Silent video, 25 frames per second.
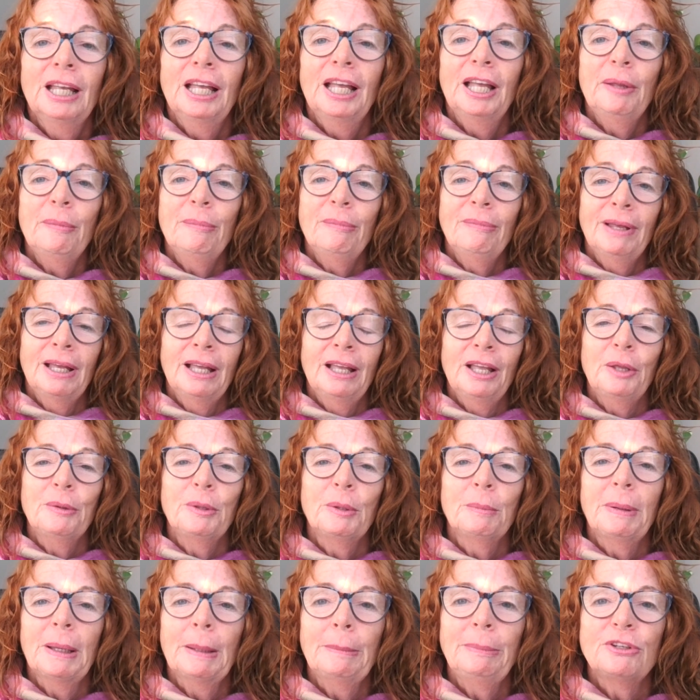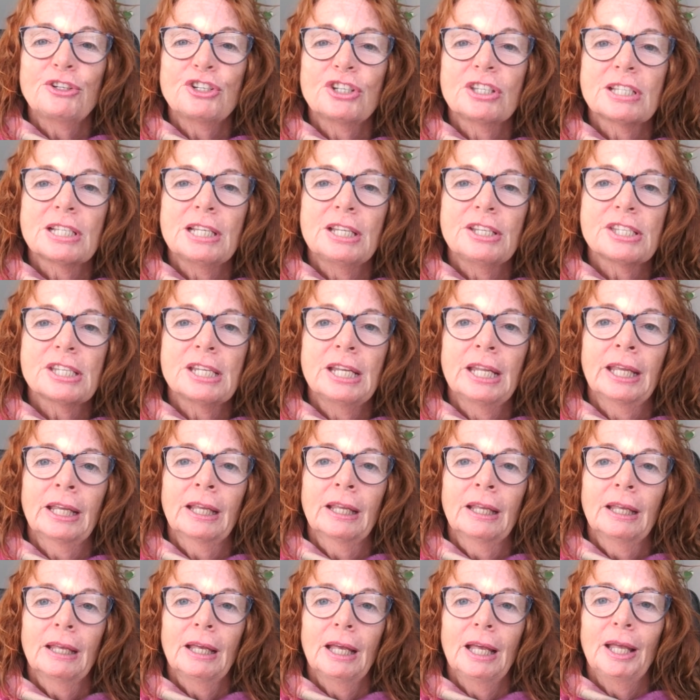I hope the publisher's
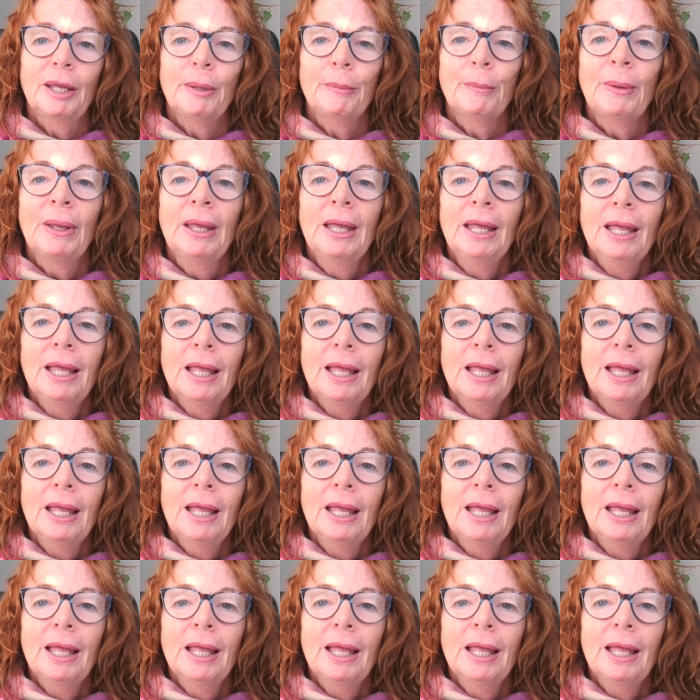listening. And